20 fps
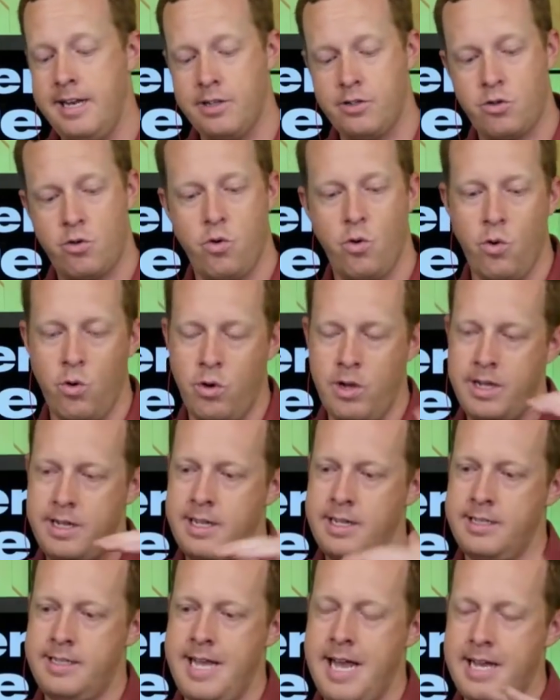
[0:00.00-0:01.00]
and it's cool it,
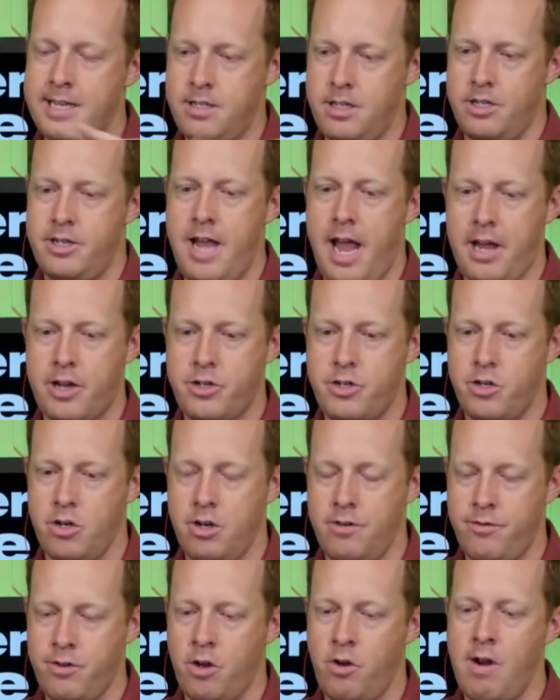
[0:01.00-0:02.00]
it, takes the
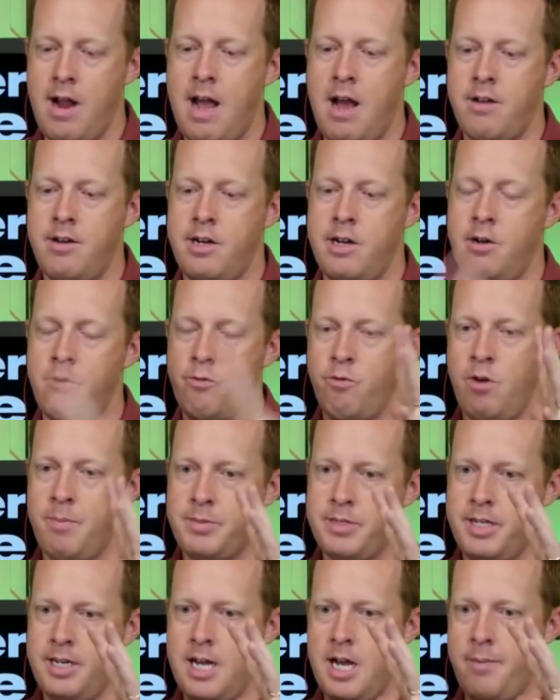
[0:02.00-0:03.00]
texture of the ground and it
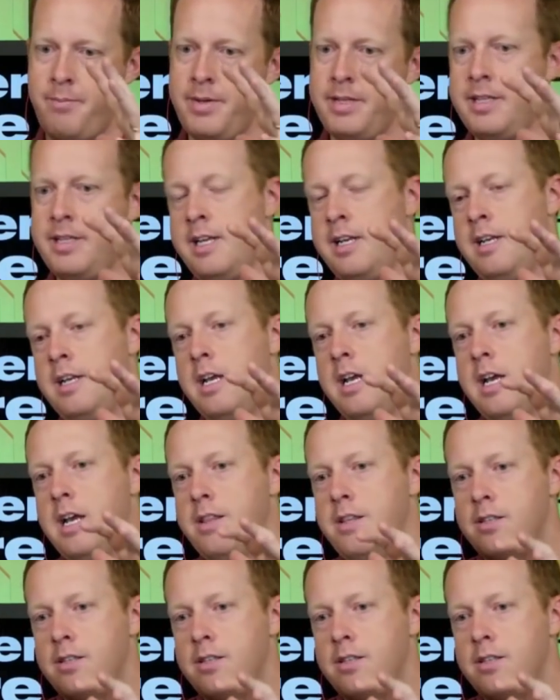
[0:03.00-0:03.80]
rips it up and then